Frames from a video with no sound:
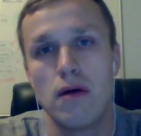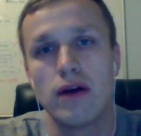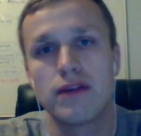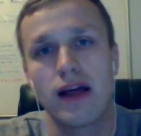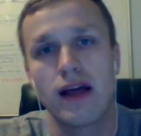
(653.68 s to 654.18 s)

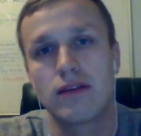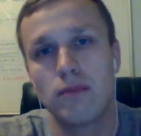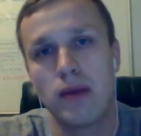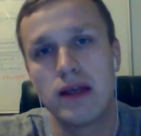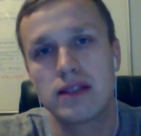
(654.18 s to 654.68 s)

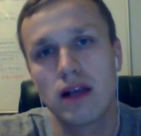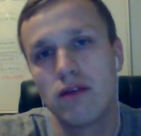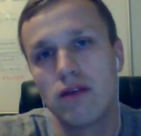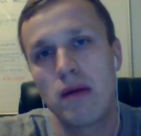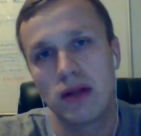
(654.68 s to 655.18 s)
That basically
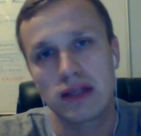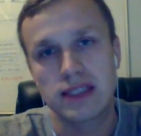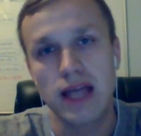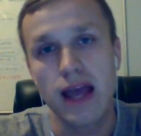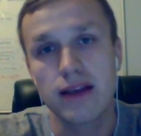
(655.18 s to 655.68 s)
what people are
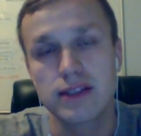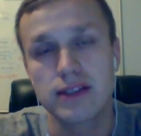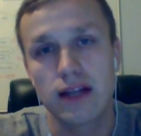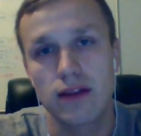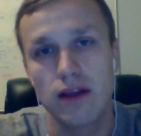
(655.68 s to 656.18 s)
saying is
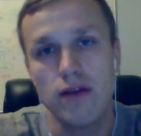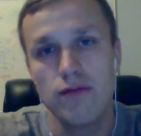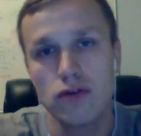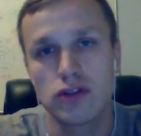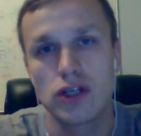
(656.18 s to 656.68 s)
that
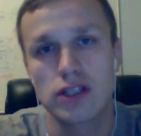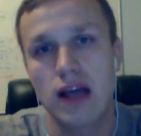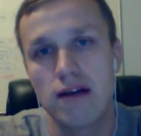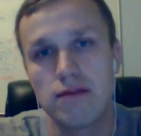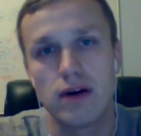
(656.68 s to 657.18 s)
if you just
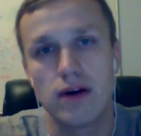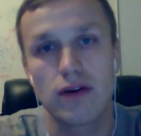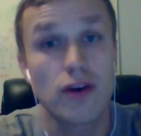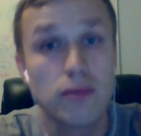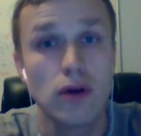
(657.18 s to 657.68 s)
have a
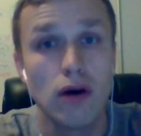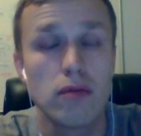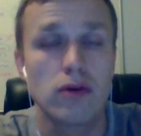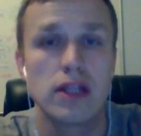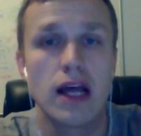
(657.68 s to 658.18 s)
crypto,
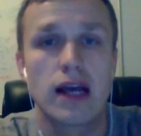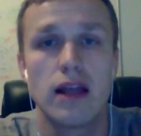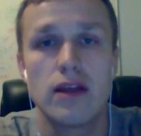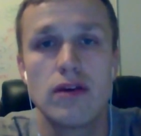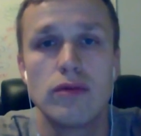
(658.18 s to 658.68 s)
most
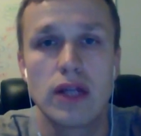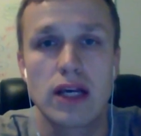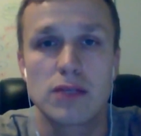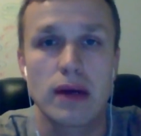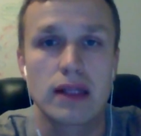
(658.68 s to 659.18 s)
likely you would
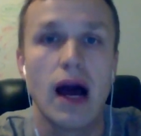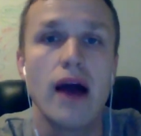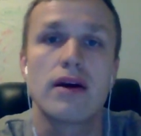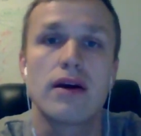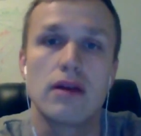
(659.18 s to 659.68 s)
expect higher